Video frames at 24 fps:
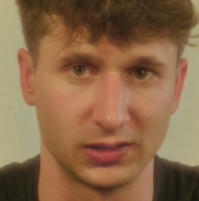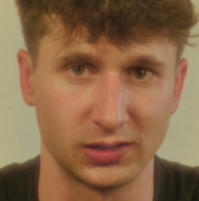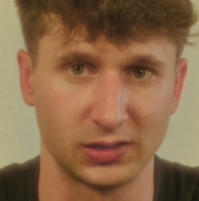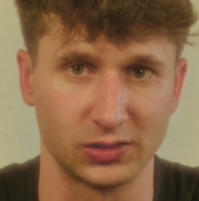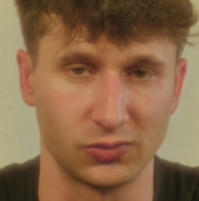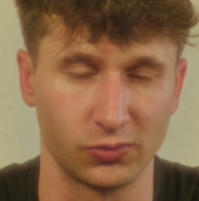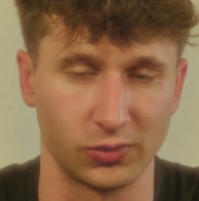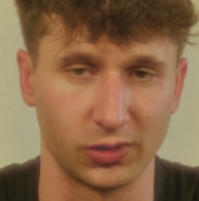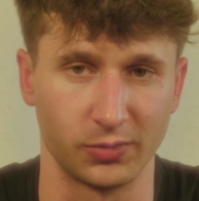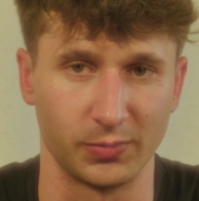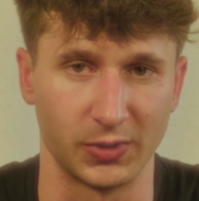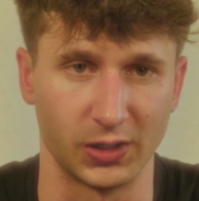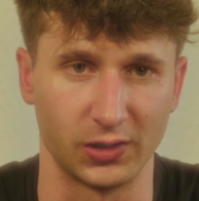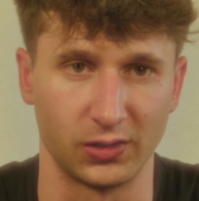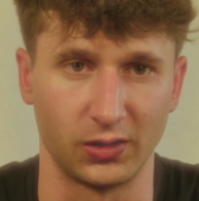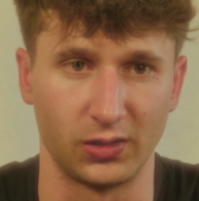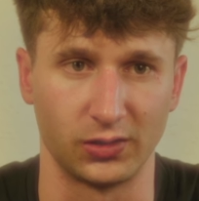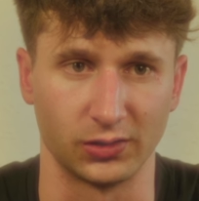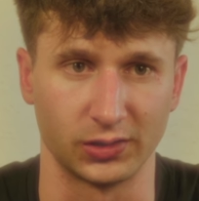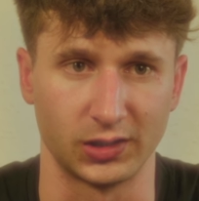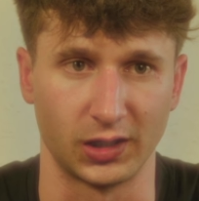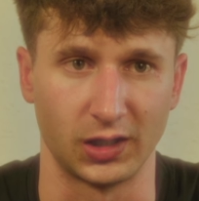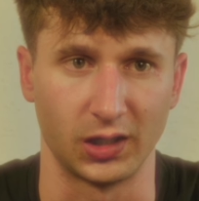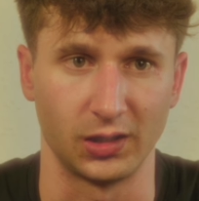going to be a
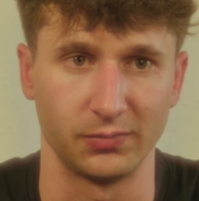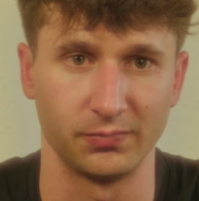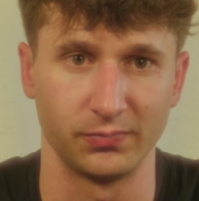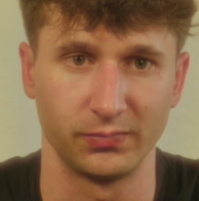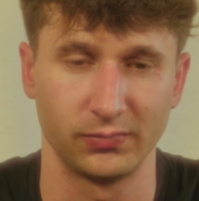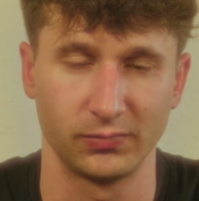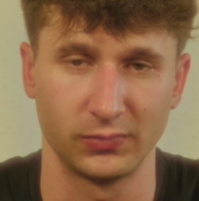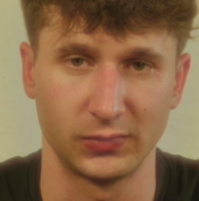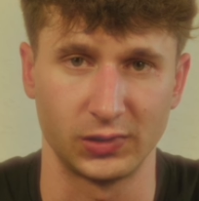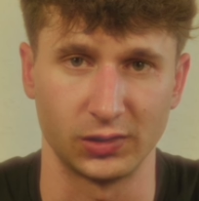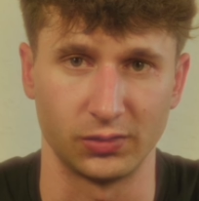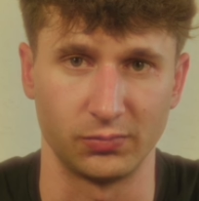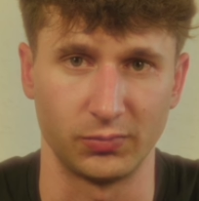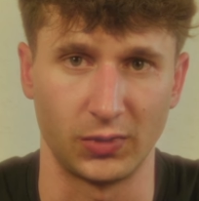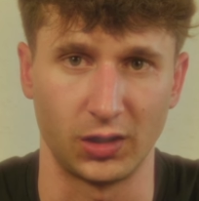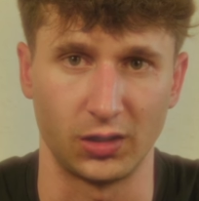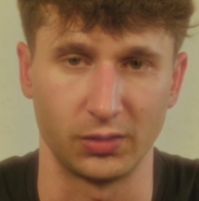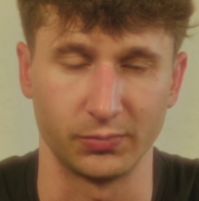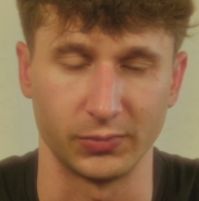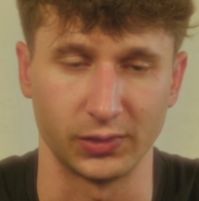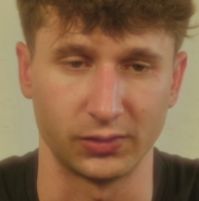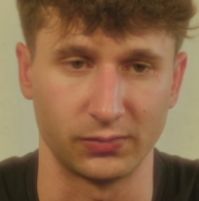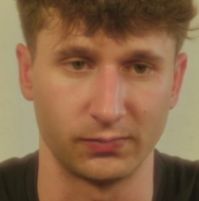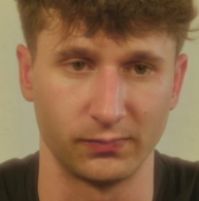long time till
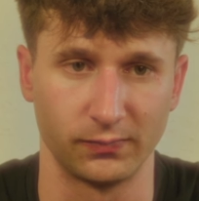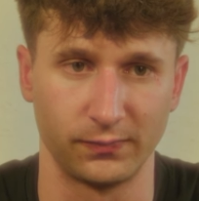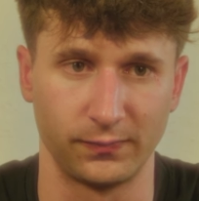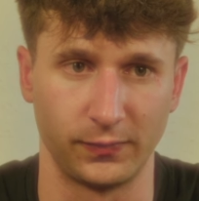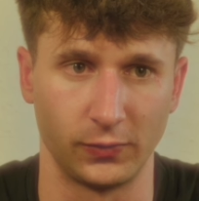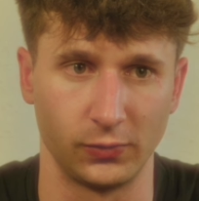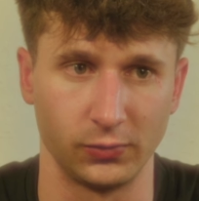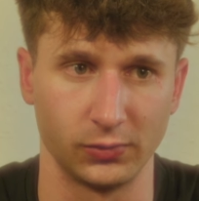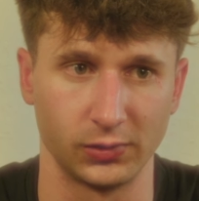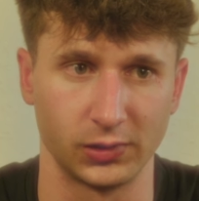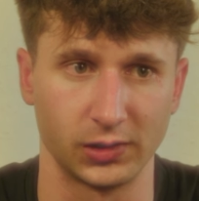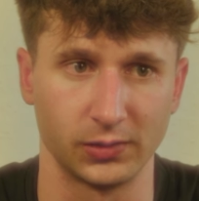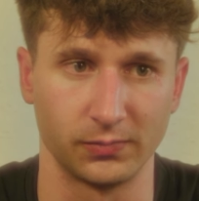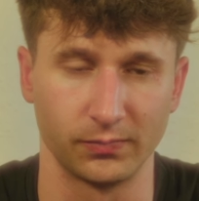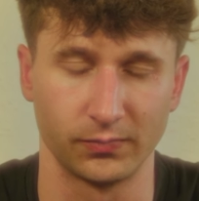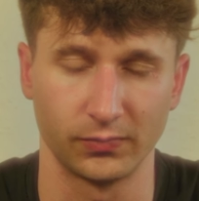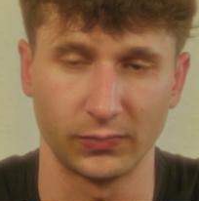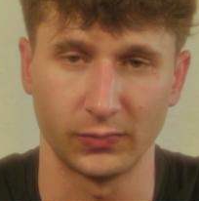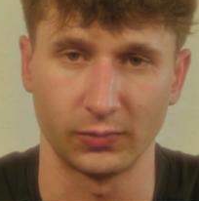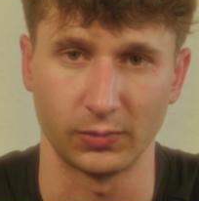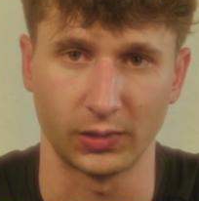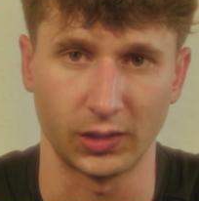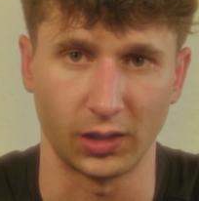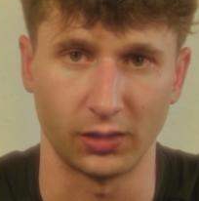mom is fully
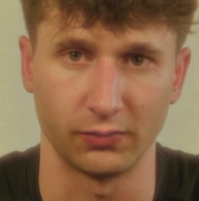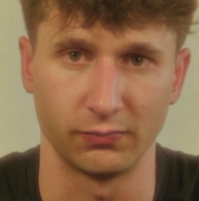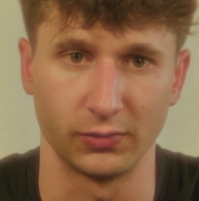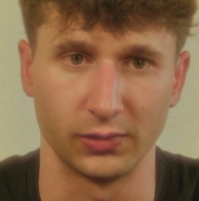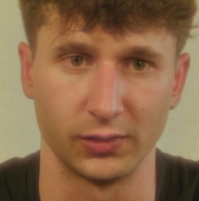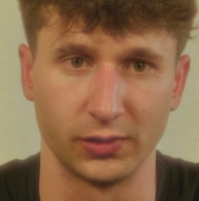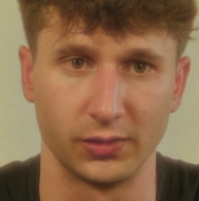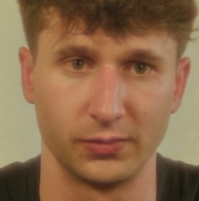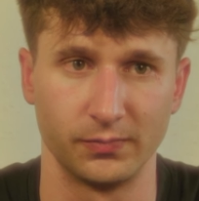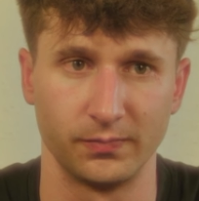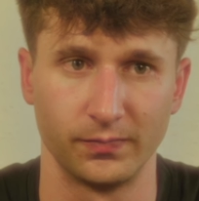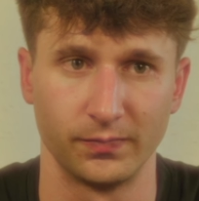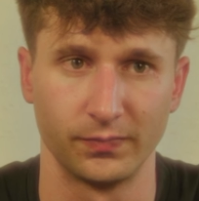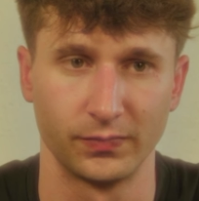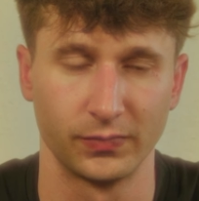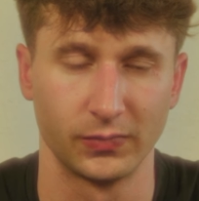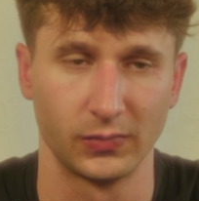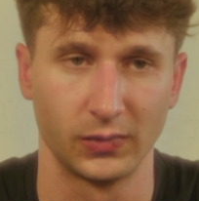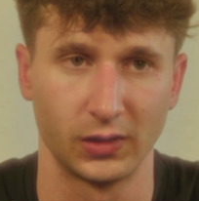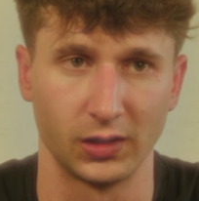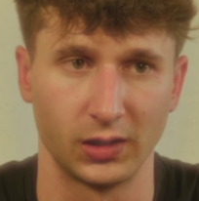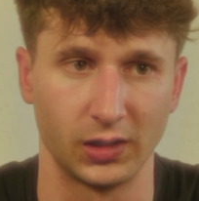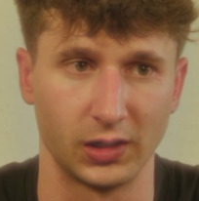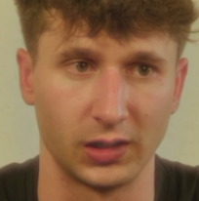recovered,
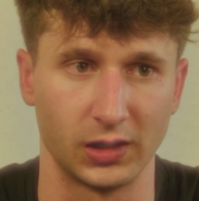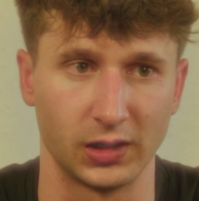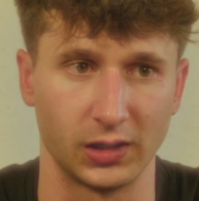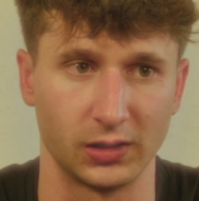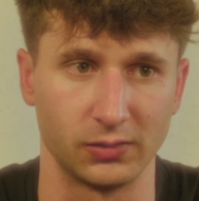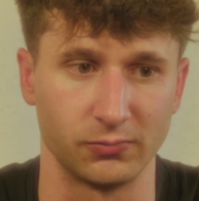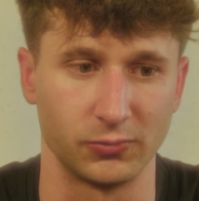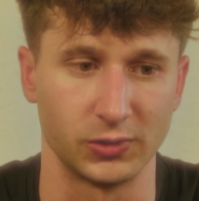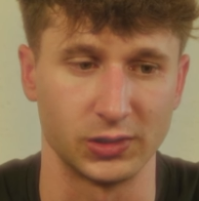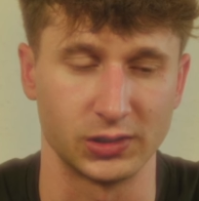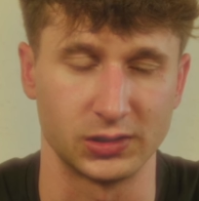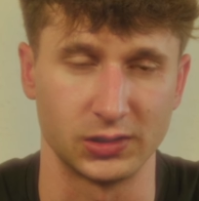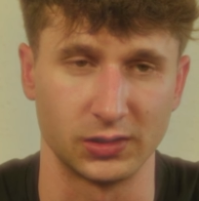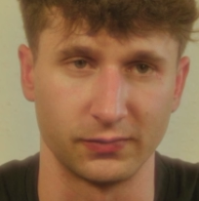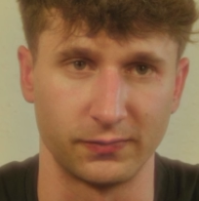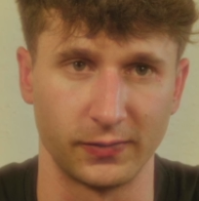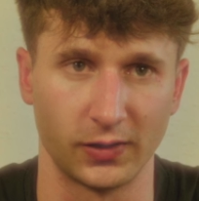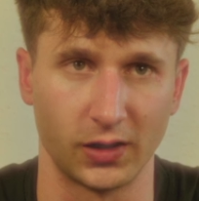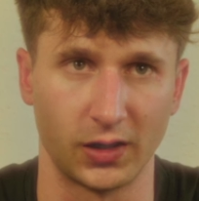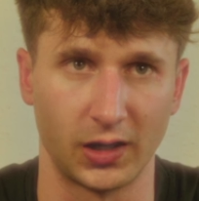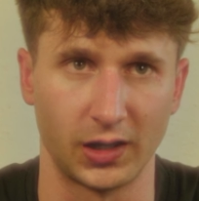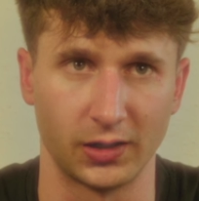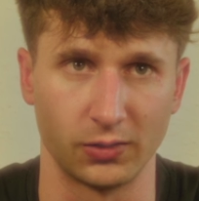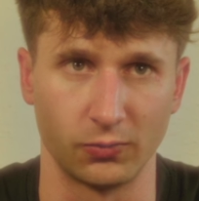and we just need to
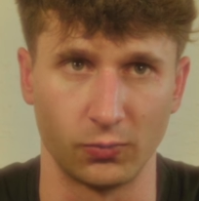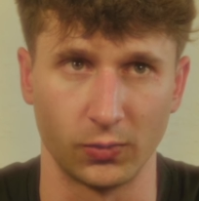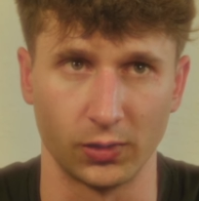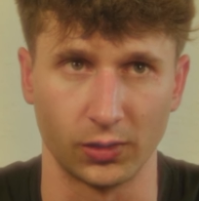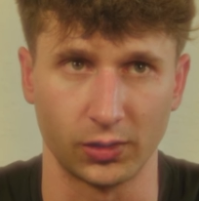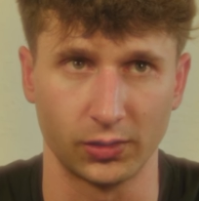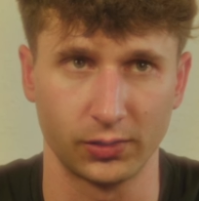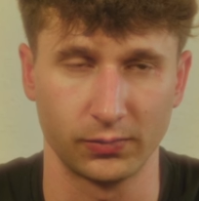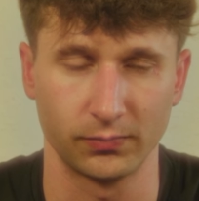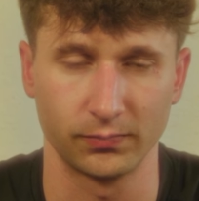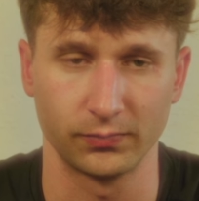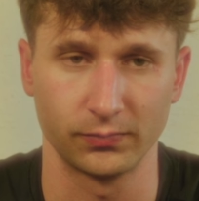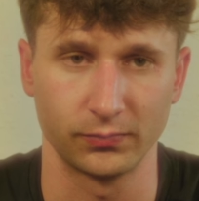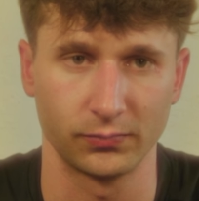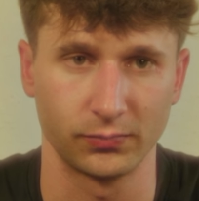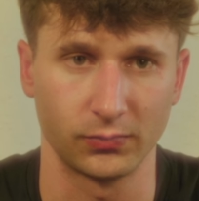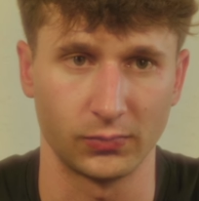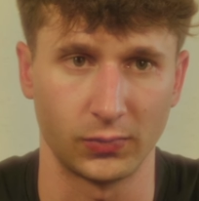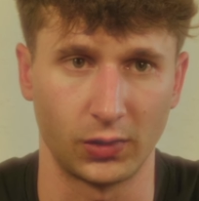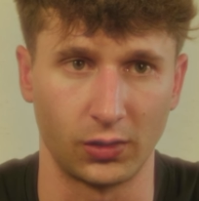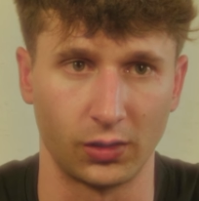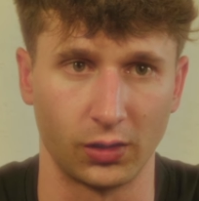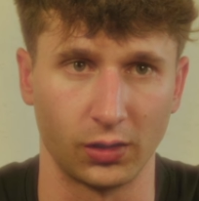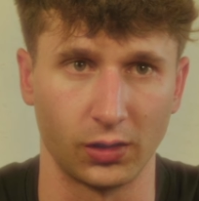figure out how to work
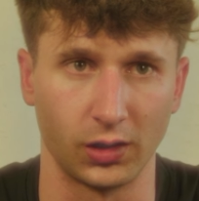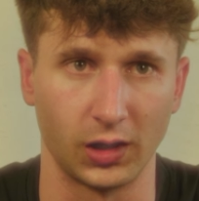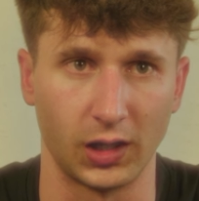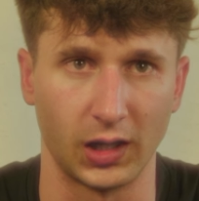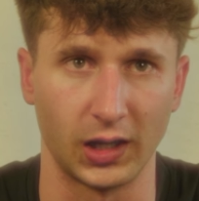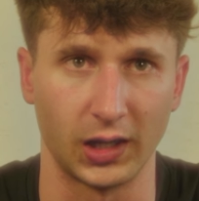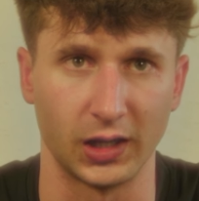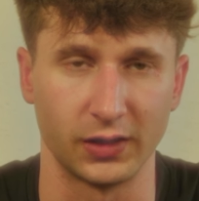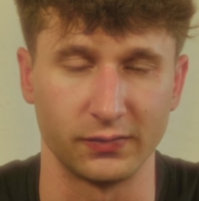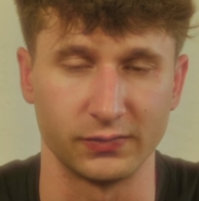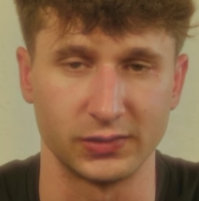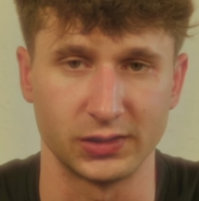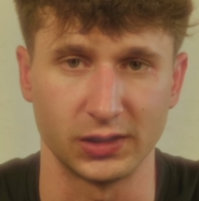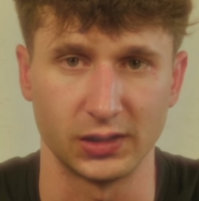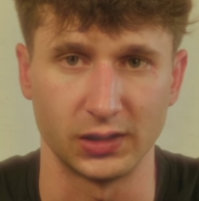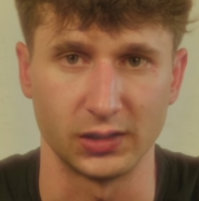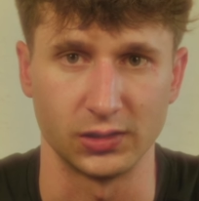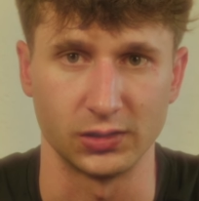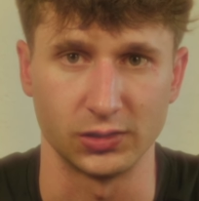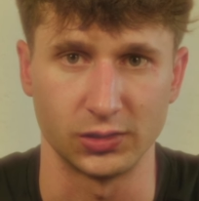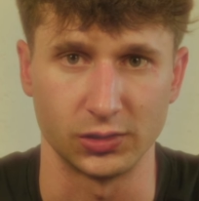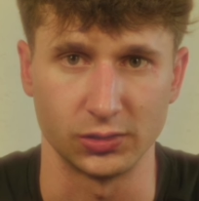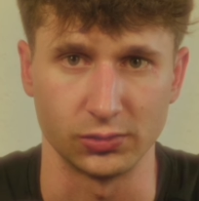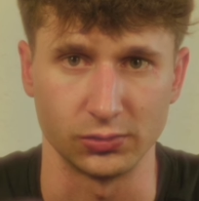our lives
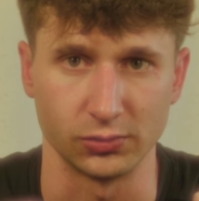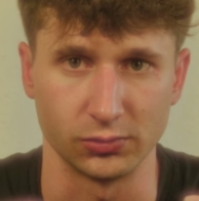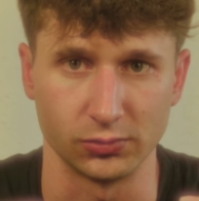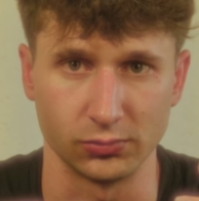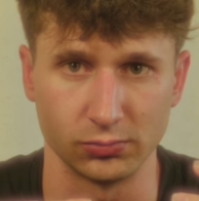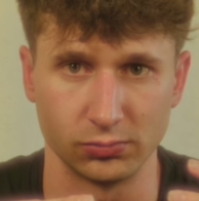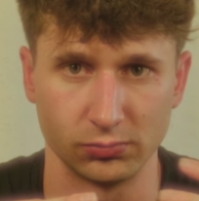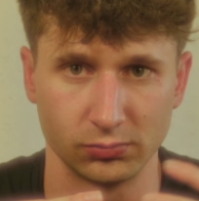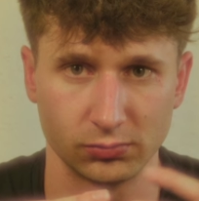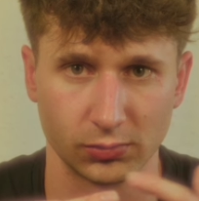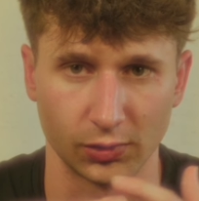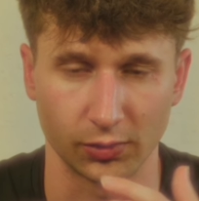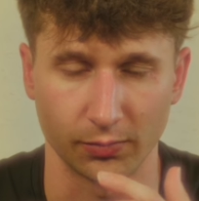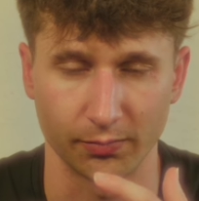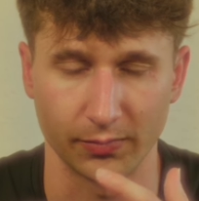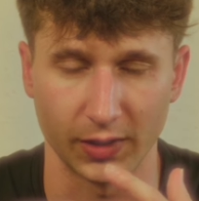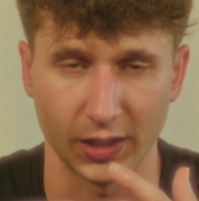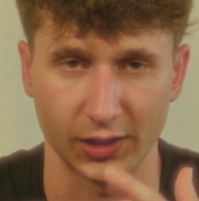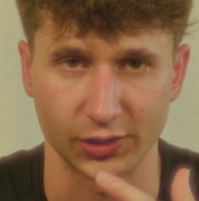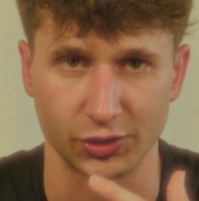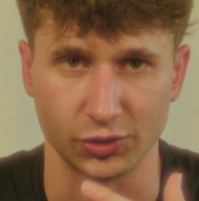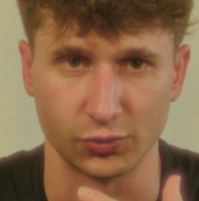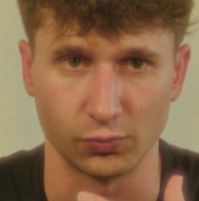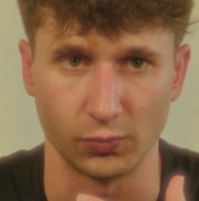into or
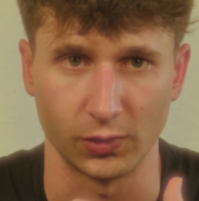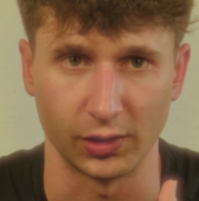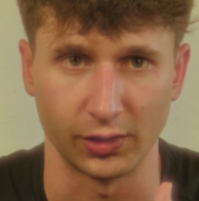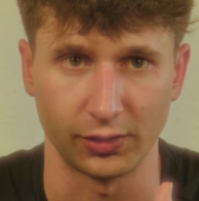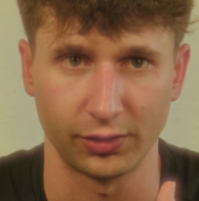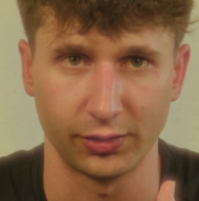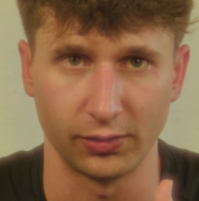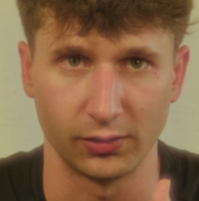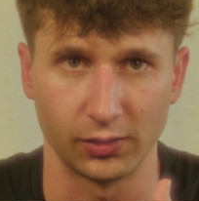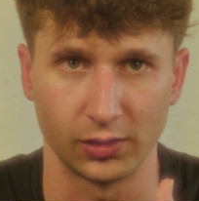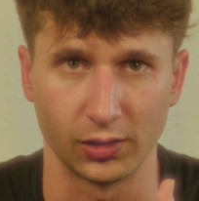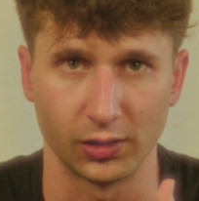mesh with,